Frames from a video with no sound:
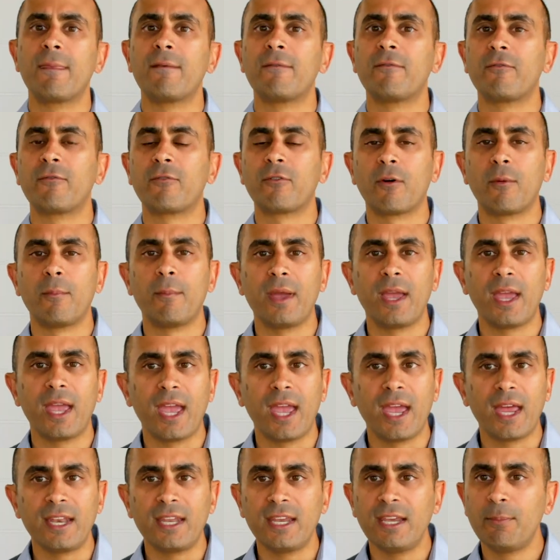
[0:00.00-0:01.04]
from
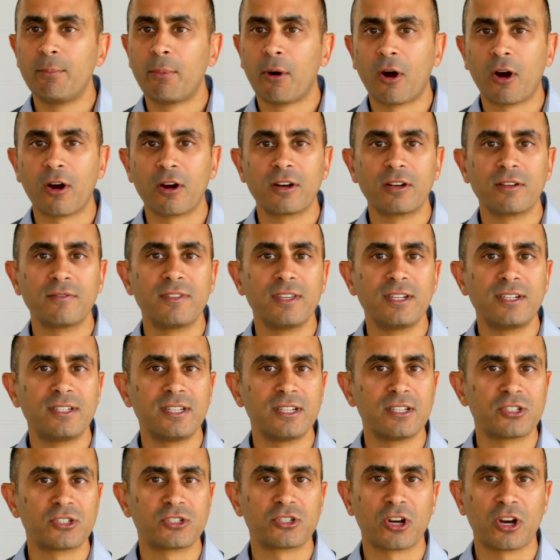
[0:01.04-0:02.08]
any part of the
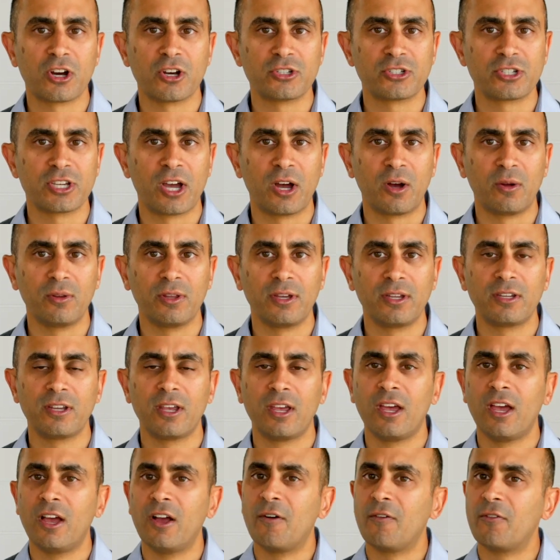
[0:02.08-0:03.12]
discharge outlet,
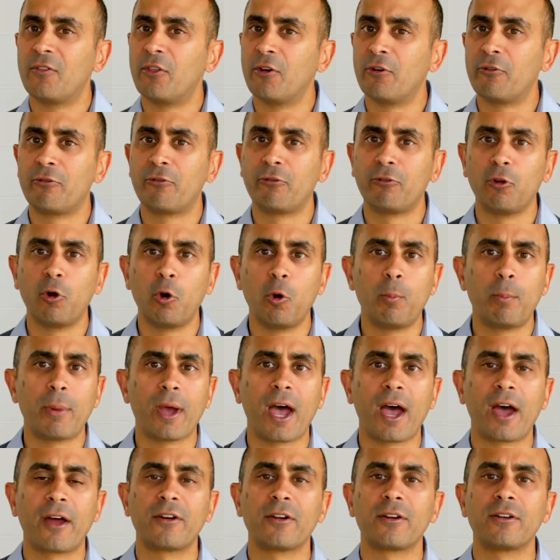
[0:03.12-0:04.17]
the flow
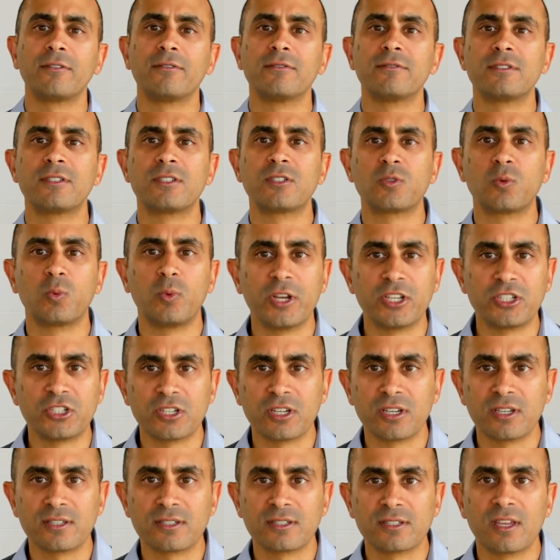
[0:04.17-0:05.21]
pattern
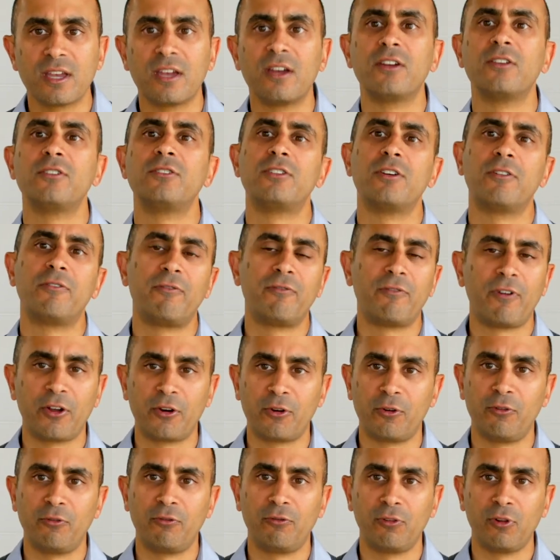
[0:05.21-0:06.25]
switches to
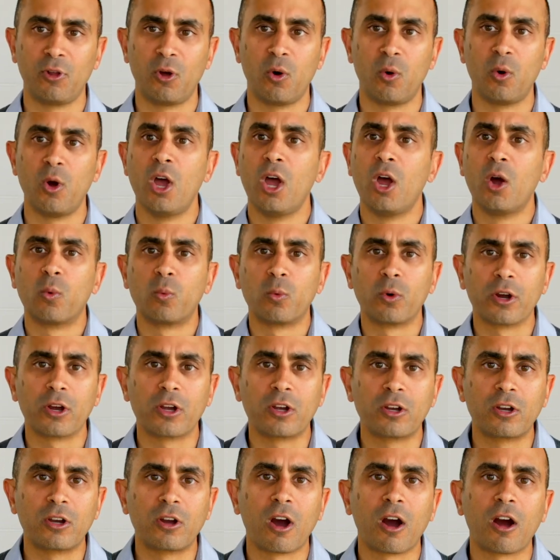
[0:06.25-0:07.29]
funnel flow,
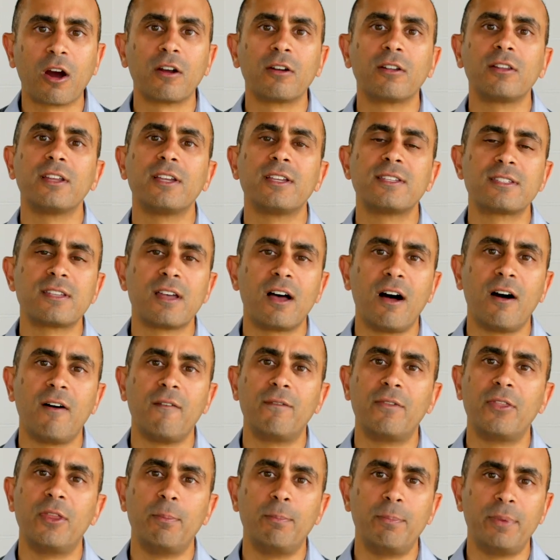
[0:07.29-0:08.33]
regardless
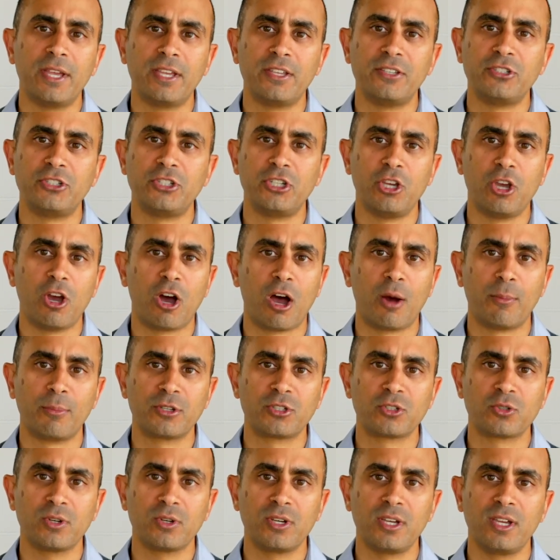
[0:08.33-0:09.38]
of the bin
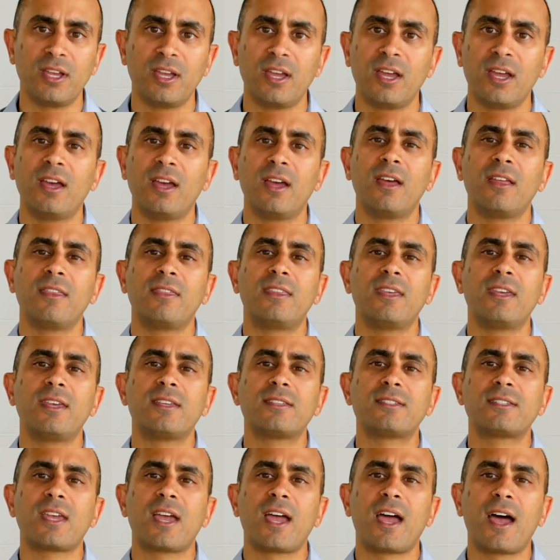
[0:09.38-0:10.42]
geometry.
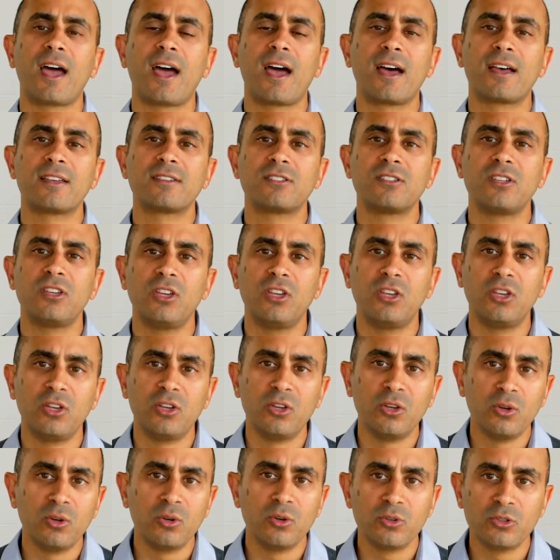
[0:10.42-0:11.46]
This has
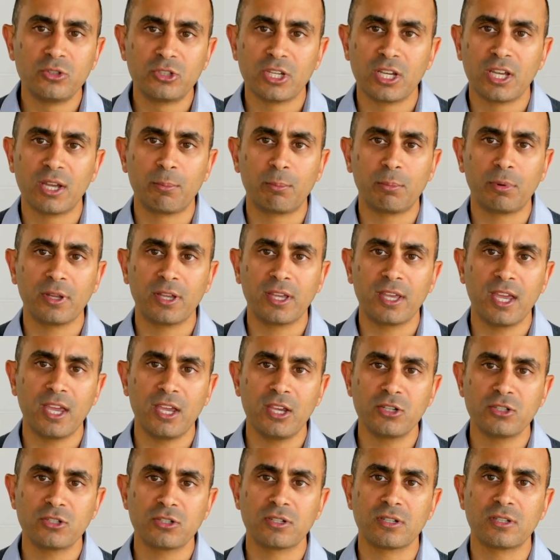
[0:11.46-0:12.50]
huge
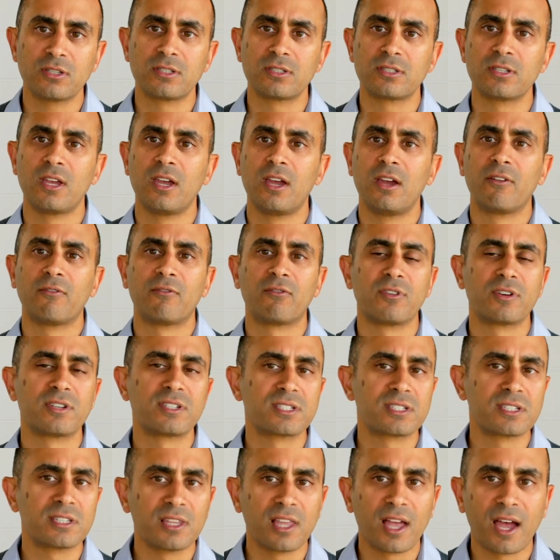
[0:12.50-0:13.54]
implications for
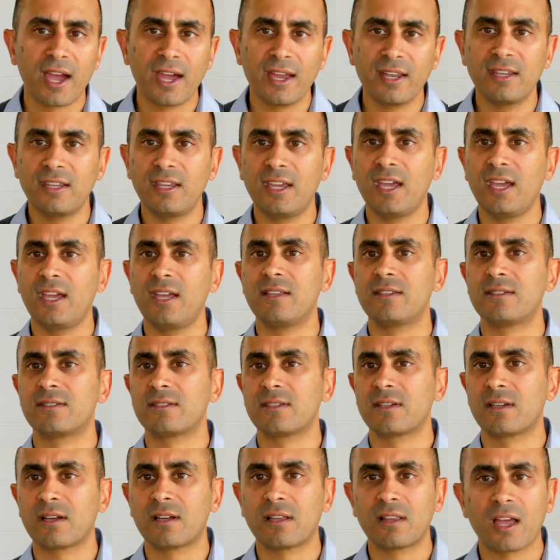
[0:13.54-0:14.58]
slide gates,
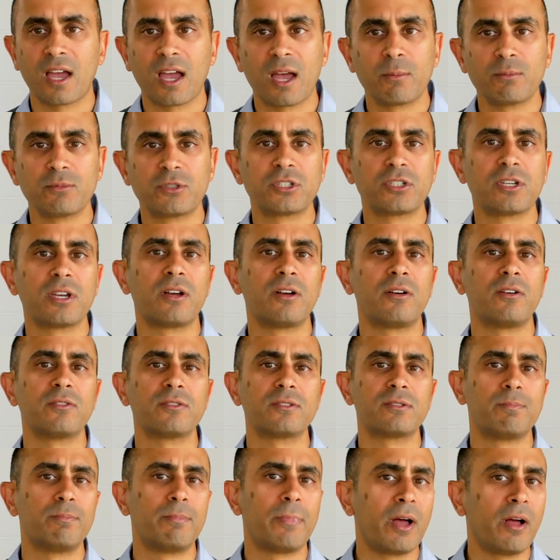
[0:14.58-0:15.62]

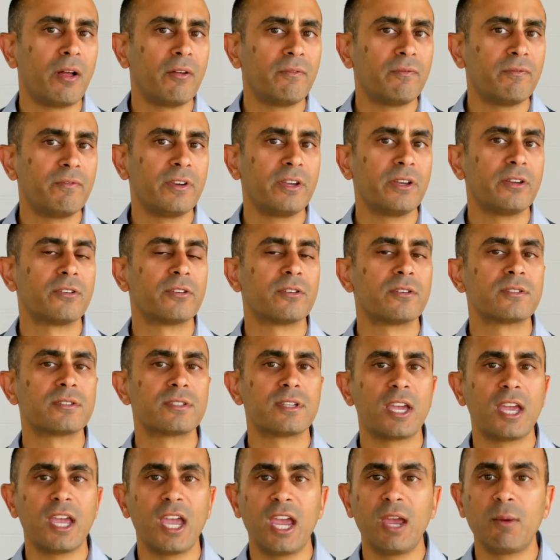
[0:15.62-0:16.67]
clamshells, belt feeders,
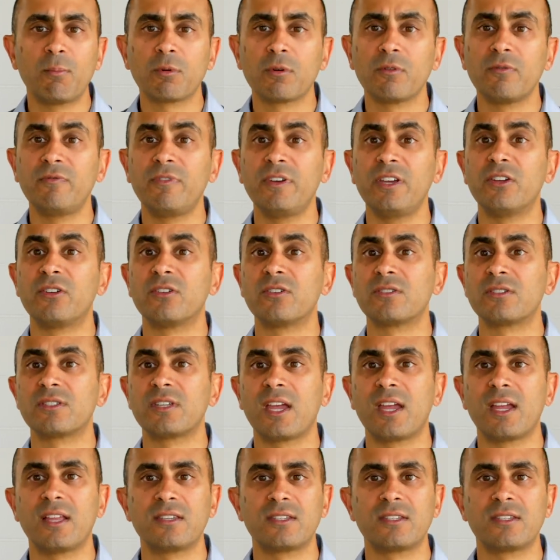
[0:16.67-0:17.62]
apron feeders, and